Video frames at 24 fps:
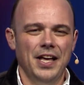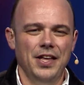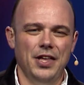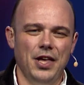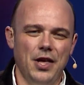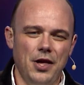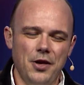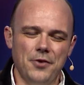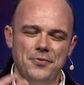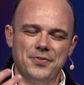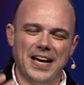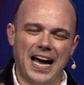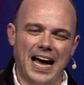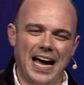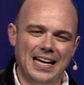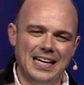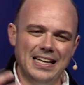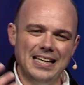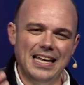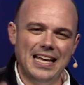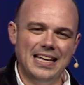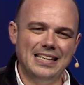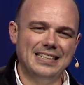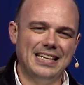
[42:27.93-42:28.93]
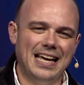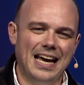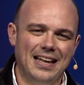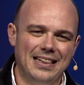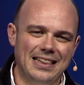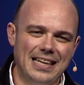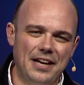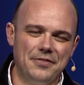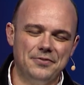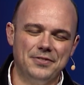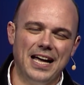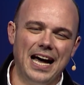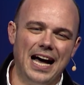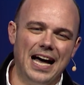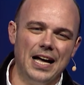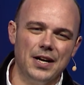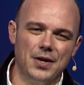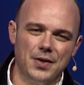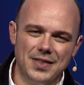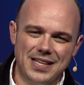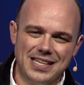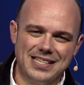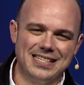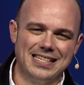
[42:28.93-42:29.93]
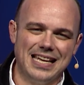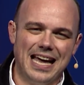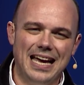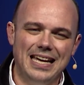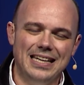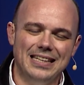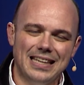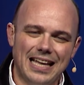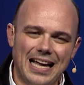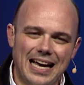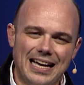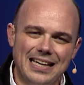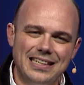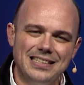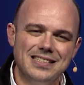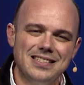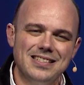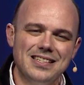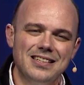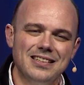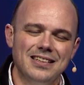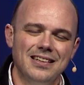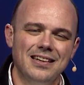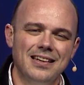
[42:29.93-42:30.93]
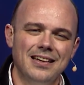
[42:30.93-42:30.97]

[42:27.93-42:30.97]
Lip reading: You've kind of left God on the sidelines.